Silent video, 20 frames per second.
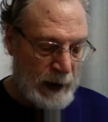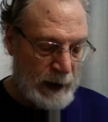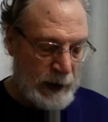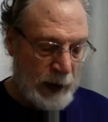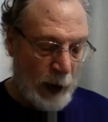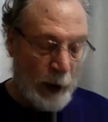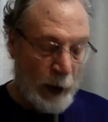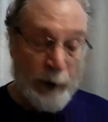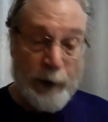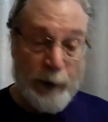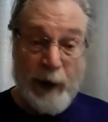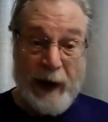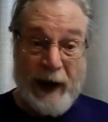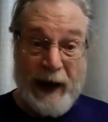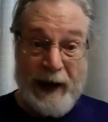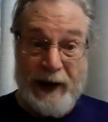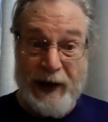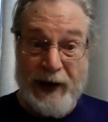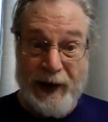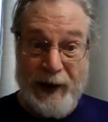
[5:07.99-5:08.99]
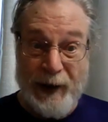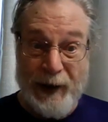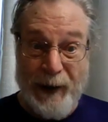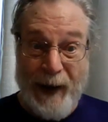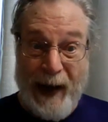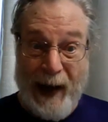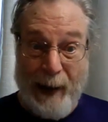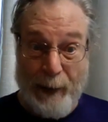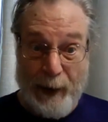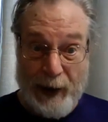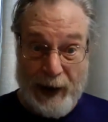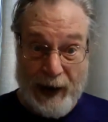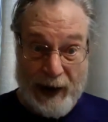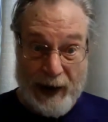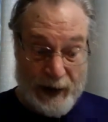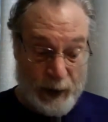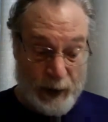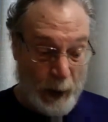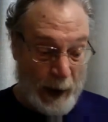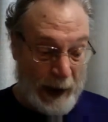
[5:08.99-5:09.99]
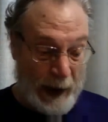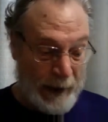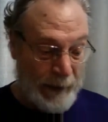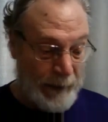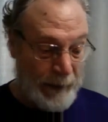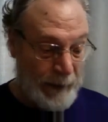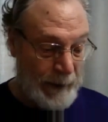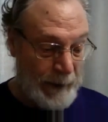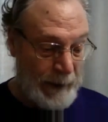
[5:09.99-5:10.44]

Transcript: Don't forget to do that one as well.